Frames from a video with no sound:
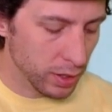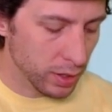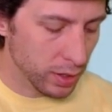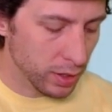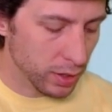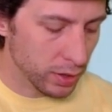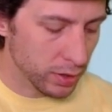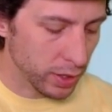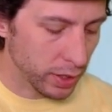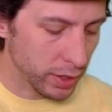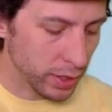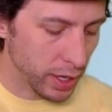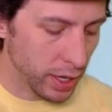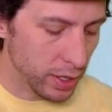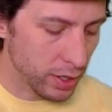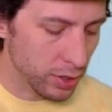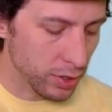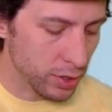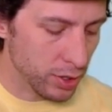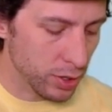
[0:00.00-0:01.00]
Looks like
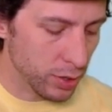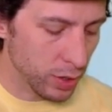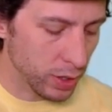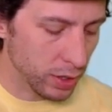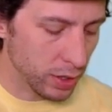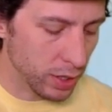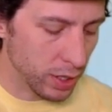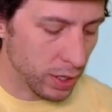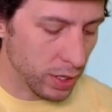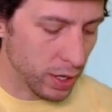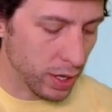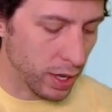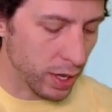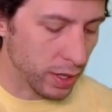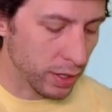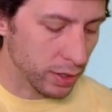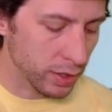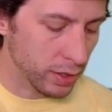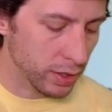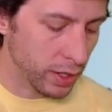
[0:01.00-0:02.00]
Daniel's doing
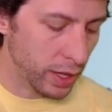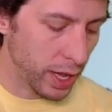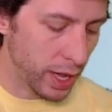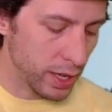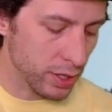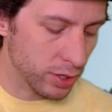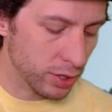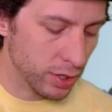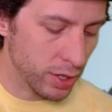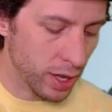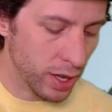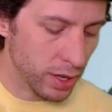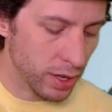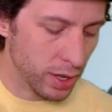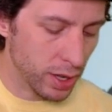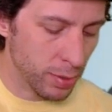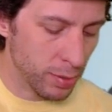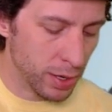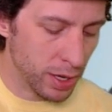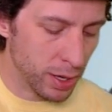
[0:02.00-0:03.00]
the hazelnut
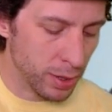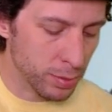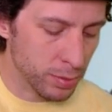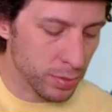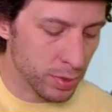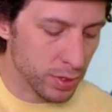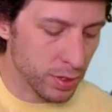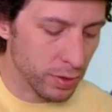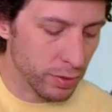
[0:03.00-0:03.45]
M&M's